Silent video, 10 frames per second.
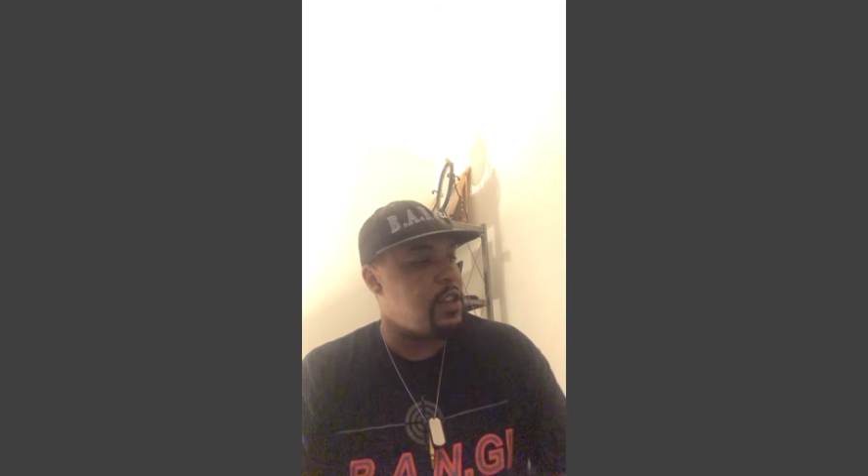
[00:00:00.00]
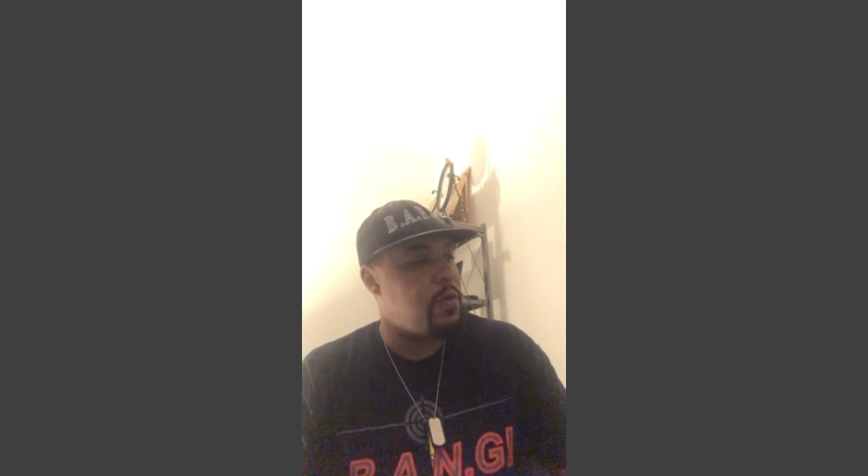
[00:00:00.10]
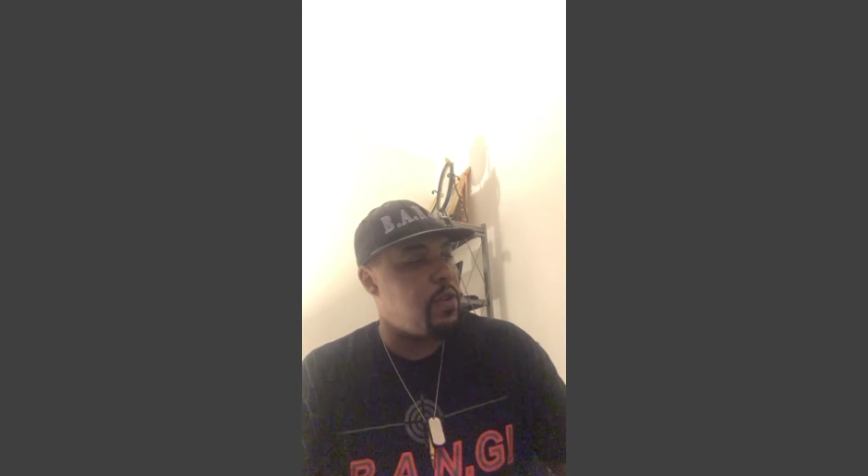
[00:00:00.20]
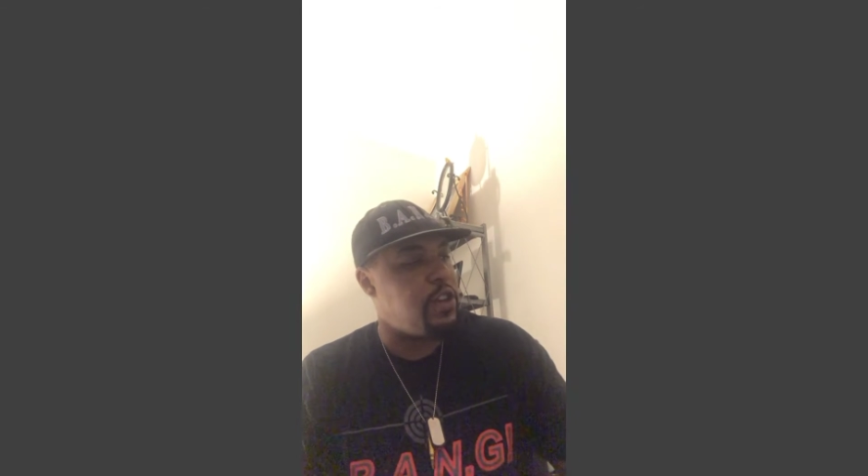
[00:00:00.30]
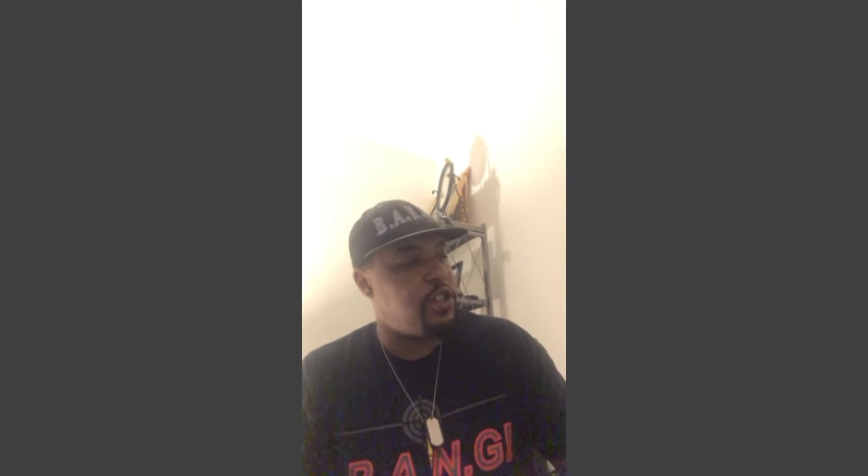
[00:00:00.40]
I
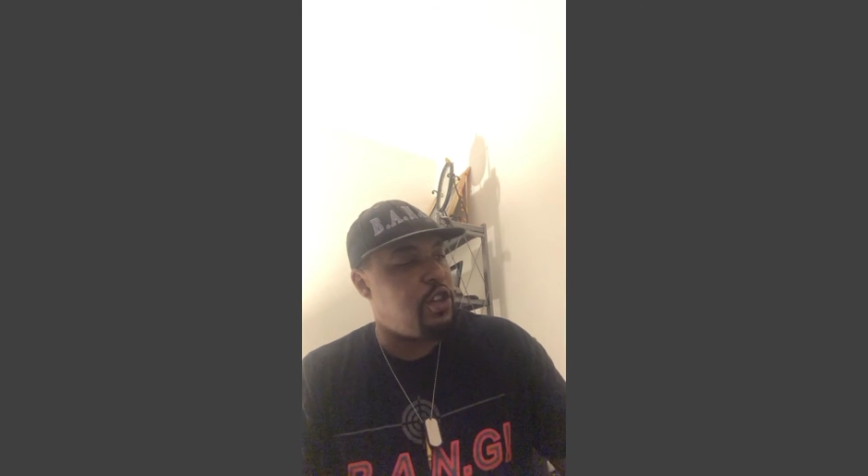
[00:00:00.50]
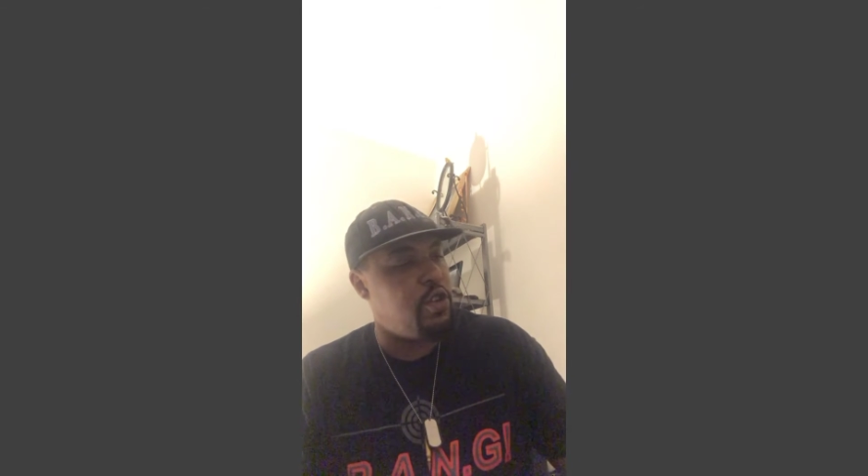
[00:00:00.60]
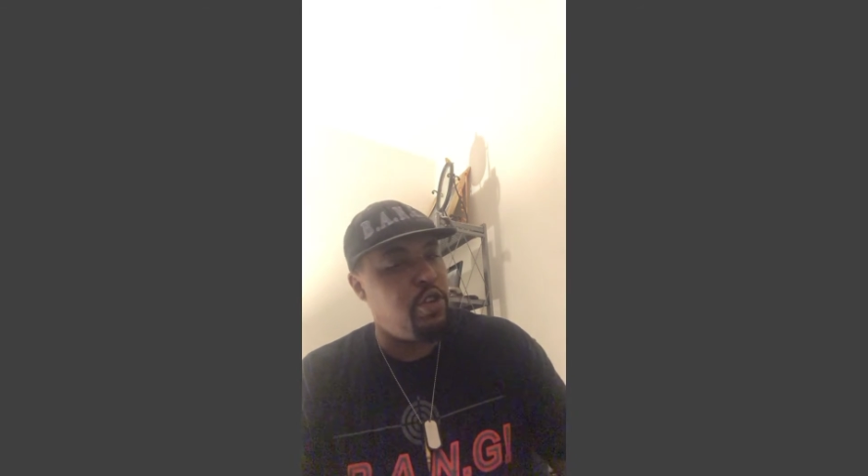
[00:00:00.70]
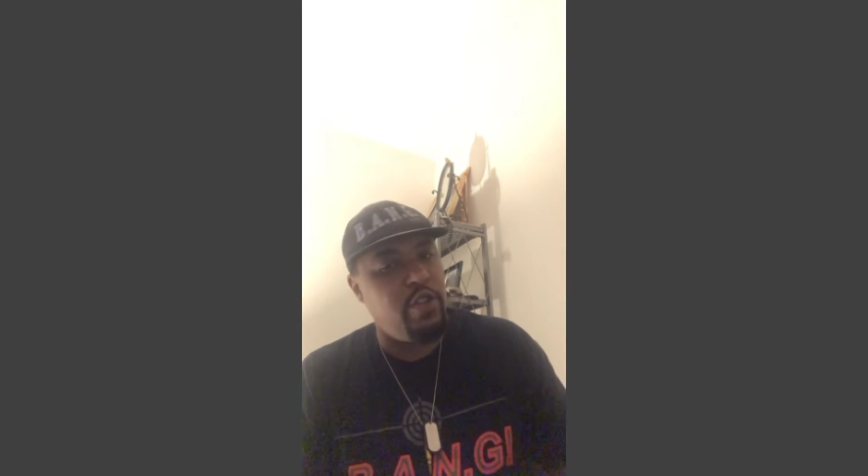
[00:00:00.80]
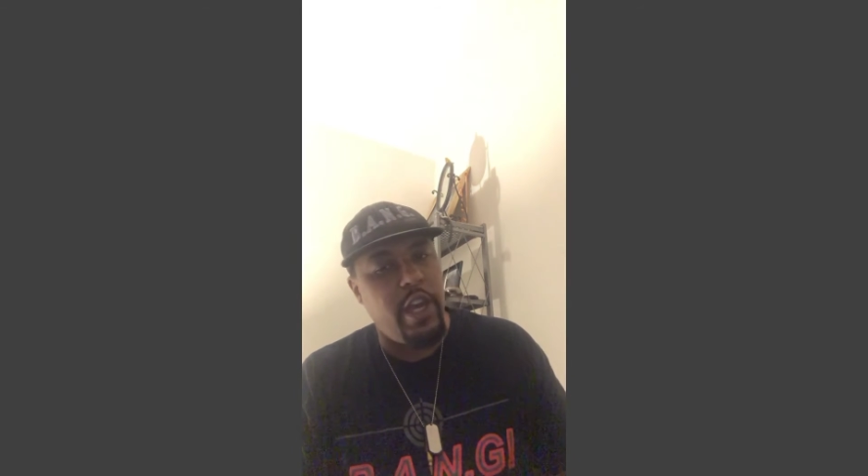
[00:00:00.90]
want to show
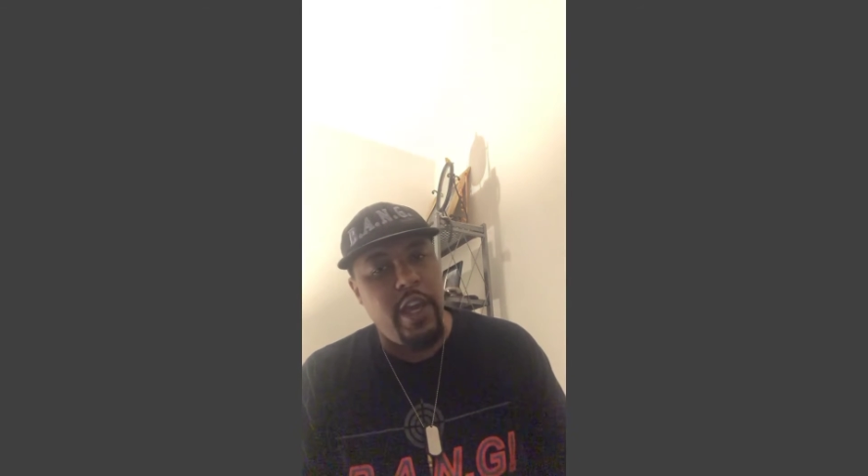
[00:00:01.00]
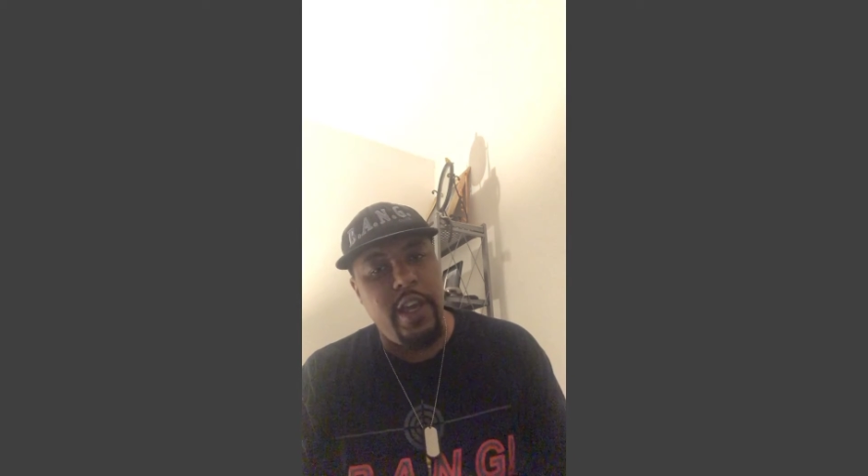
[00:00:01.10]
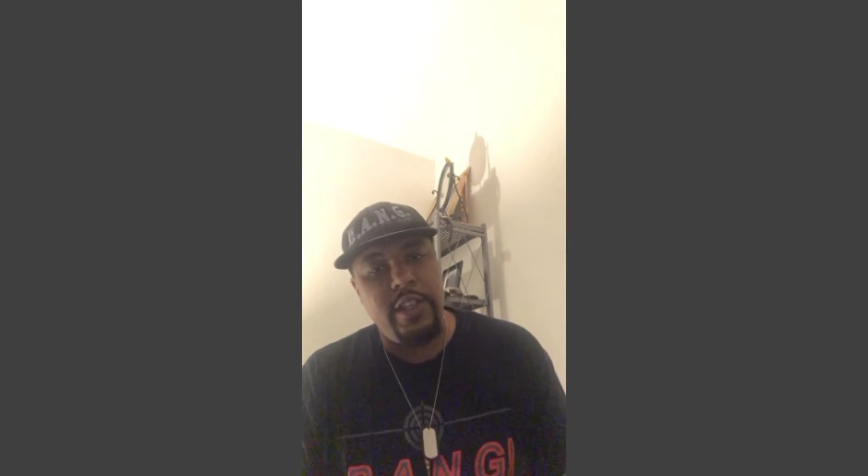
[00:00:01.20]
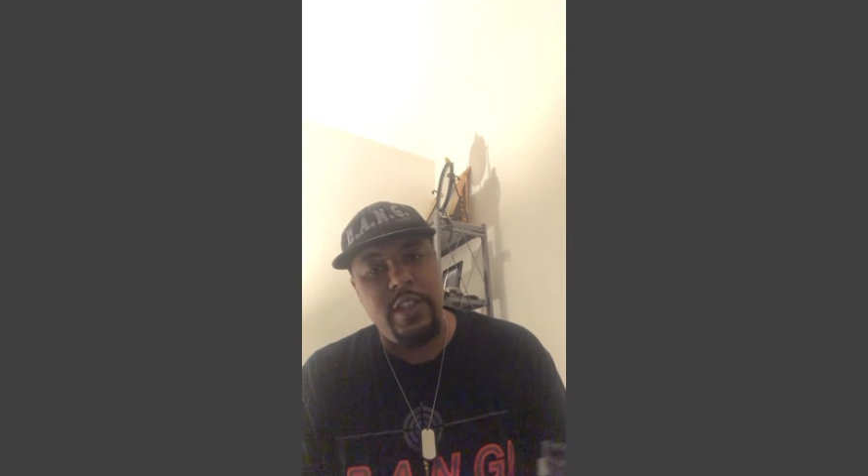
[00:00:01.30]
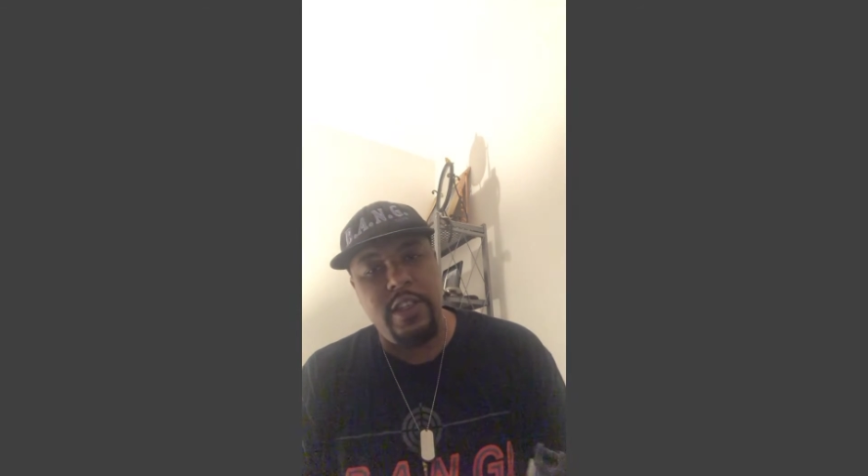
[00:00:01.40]
you
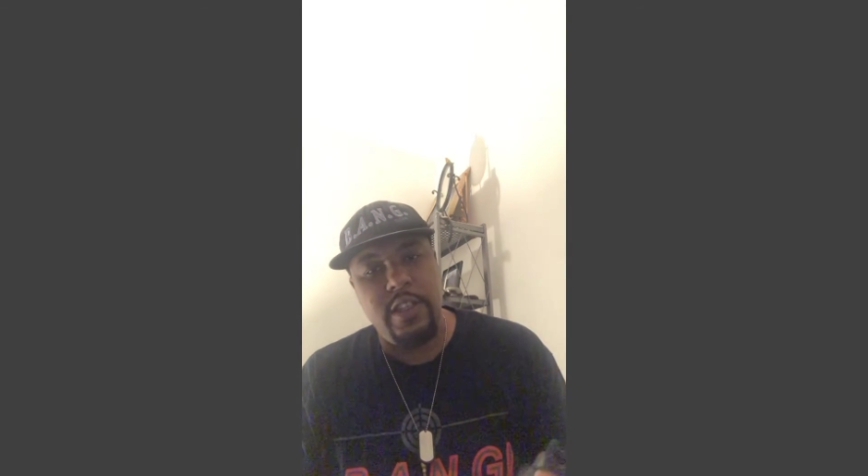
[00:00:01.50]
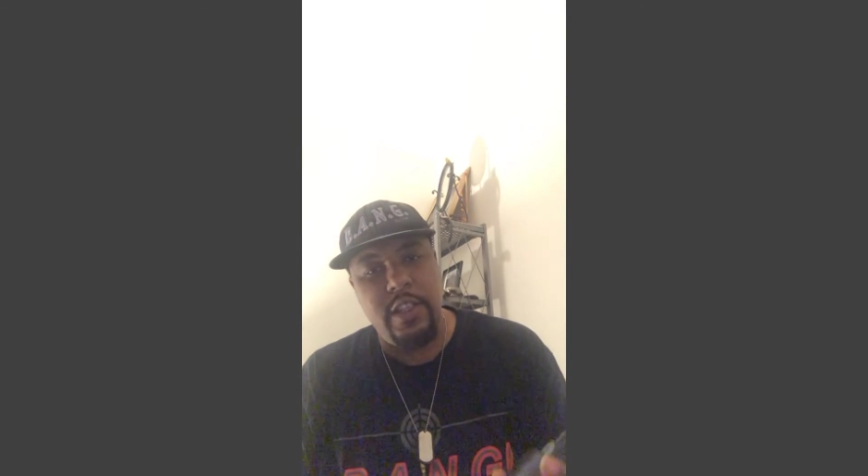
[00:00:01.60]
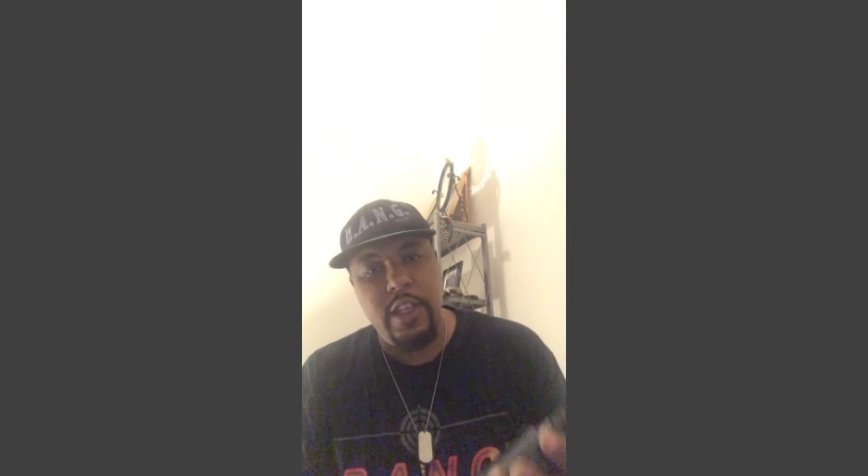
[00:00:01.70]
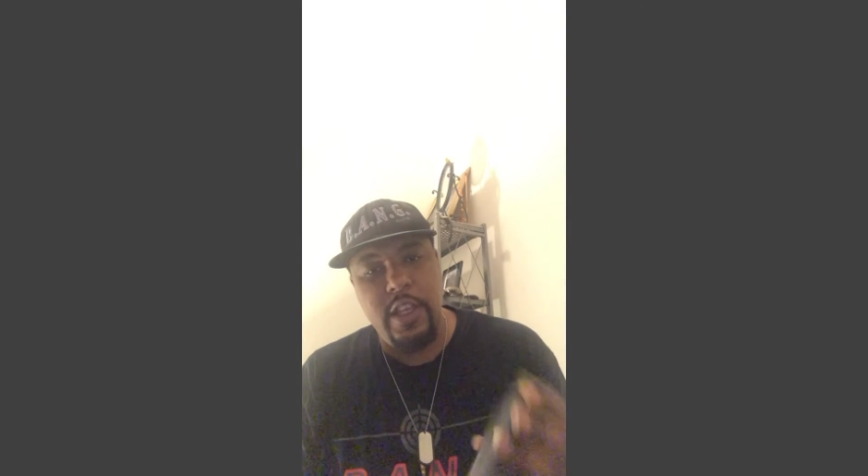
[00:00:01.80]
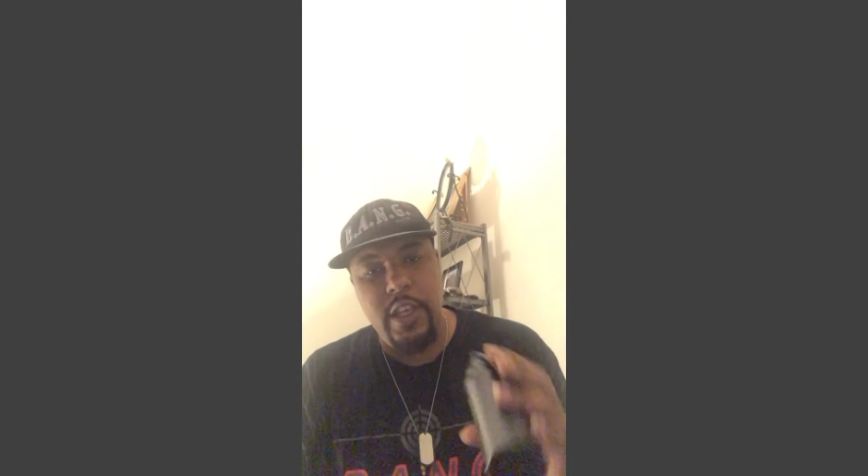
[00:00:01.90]
guys is
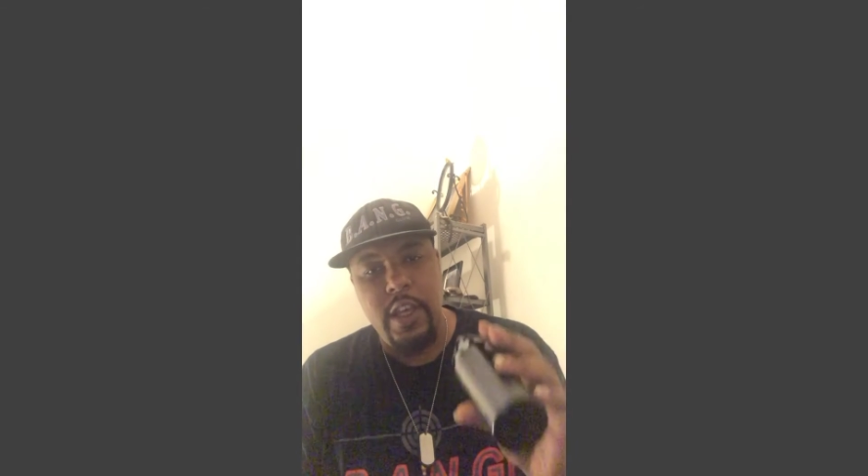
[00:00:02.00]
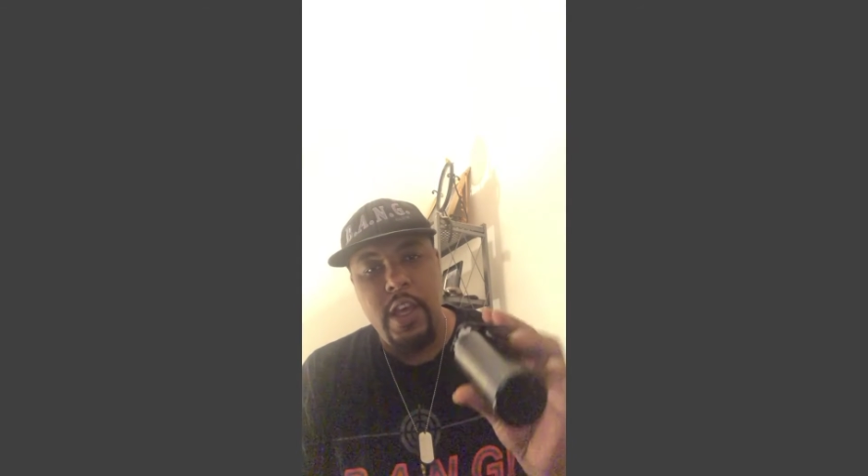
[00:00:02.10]
the